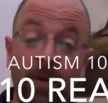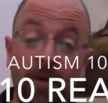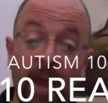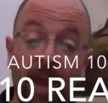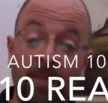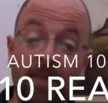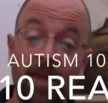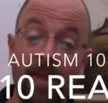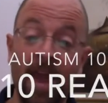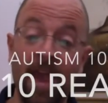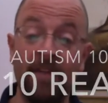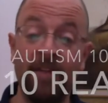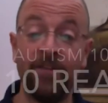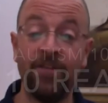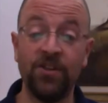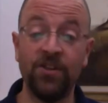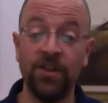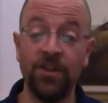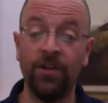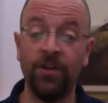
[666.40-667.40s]
ABA for
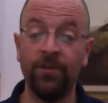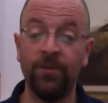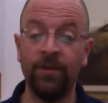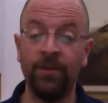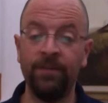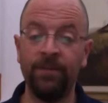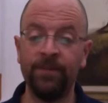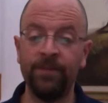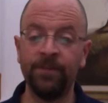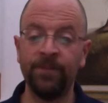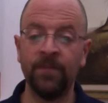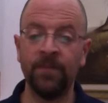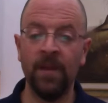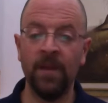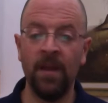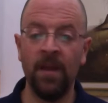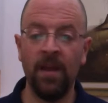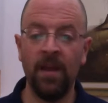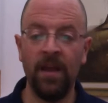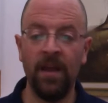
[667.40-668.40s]
children.
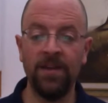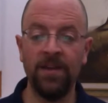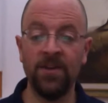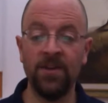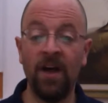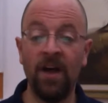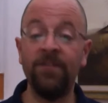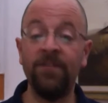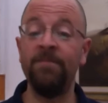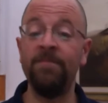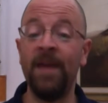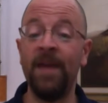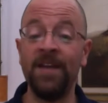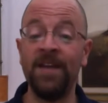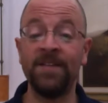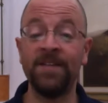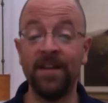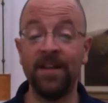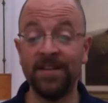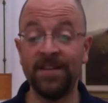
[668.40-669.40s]
It is often
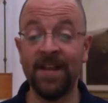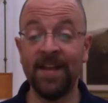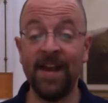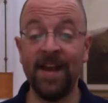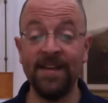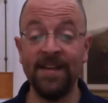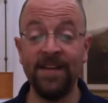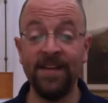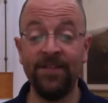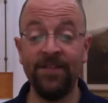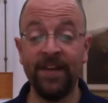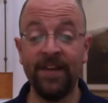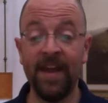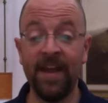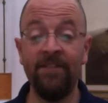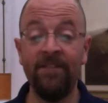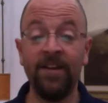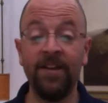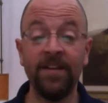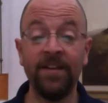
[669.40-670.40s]
based on scientific
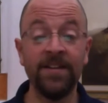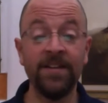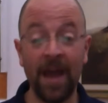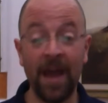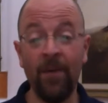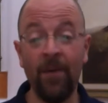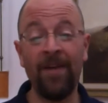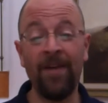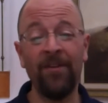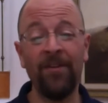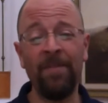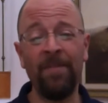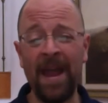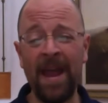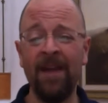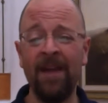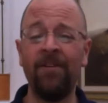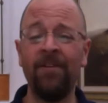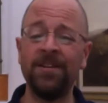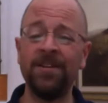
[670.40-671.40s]
evidence. However,
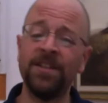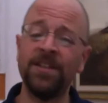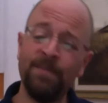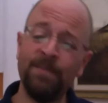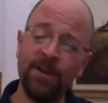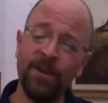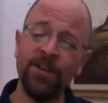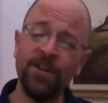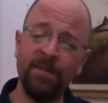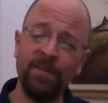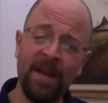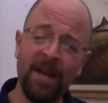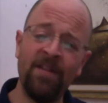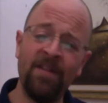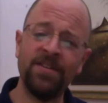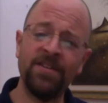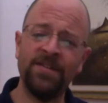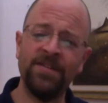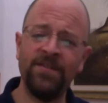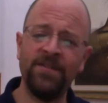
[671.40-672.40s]
parents, especially
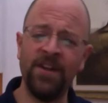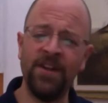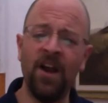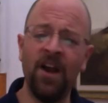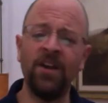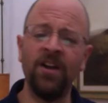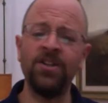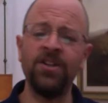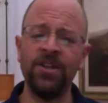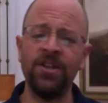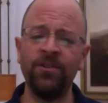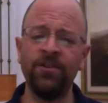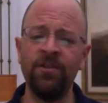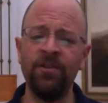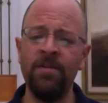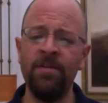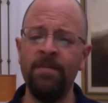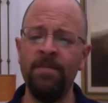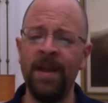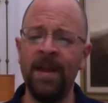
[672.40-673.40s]
parents of young
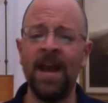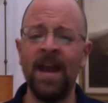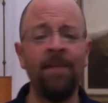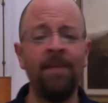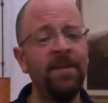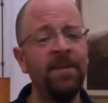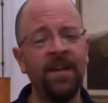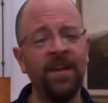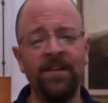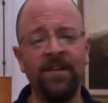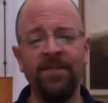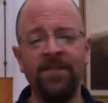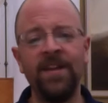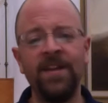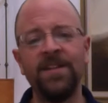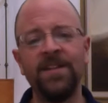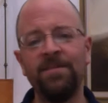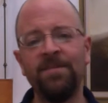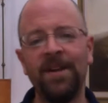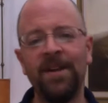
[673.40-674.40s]
children, may not be
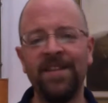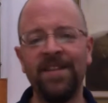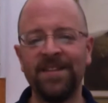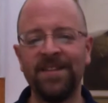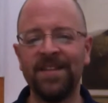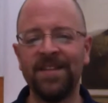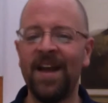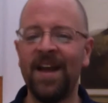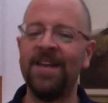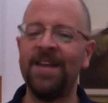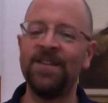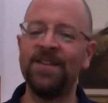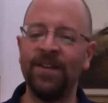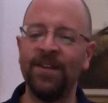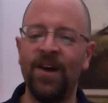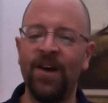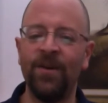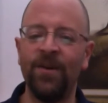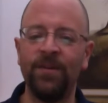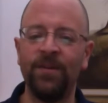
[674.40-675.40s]
convinced by the science
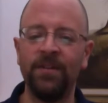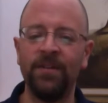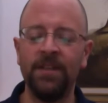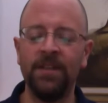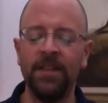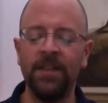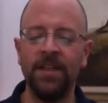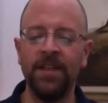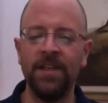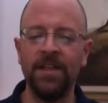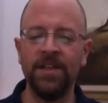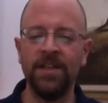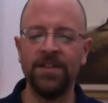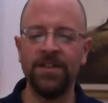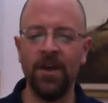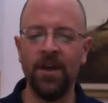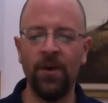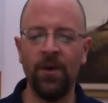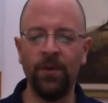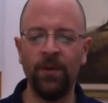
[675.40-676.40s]
alone.
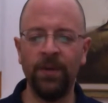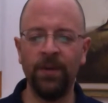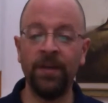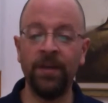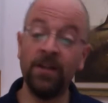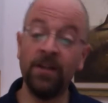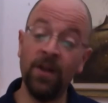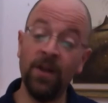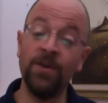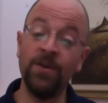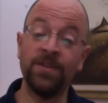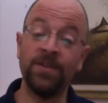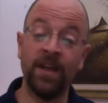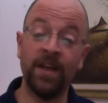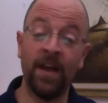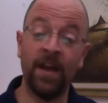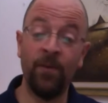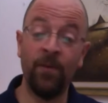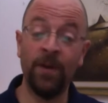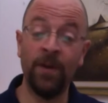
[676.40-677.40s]
So in closing,
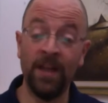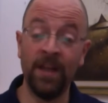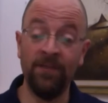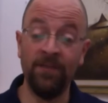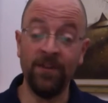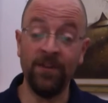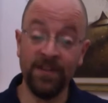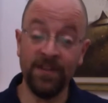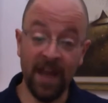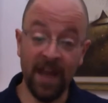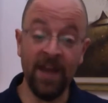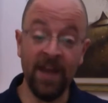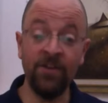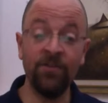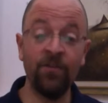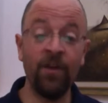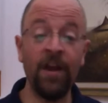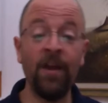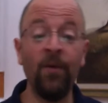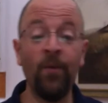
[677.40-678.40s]
I want to give you 10
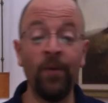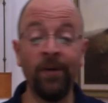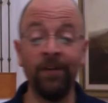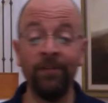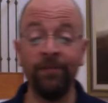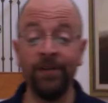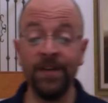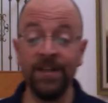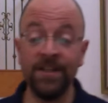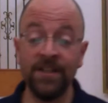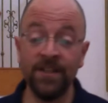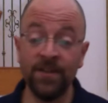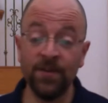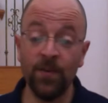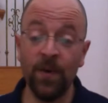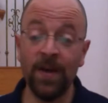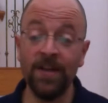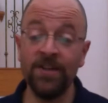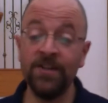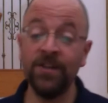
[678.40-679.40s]
great reasons
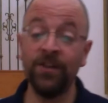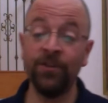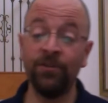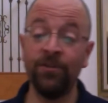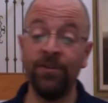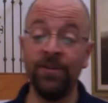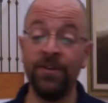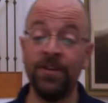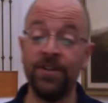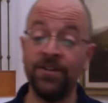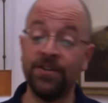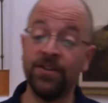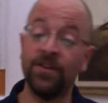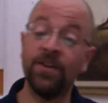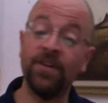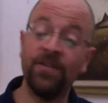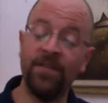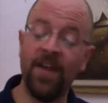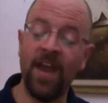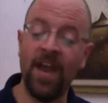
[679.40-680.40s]
why children
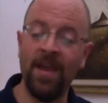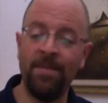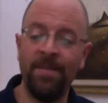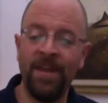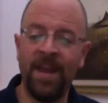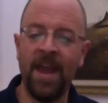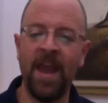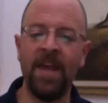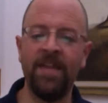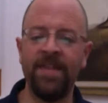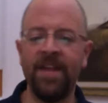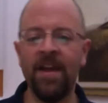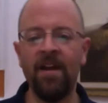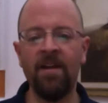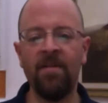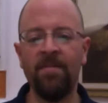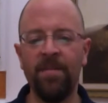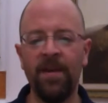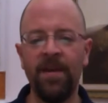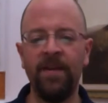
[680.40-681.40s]
deserve ABA
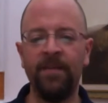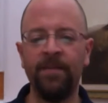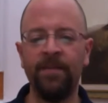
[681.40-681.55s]
therapy.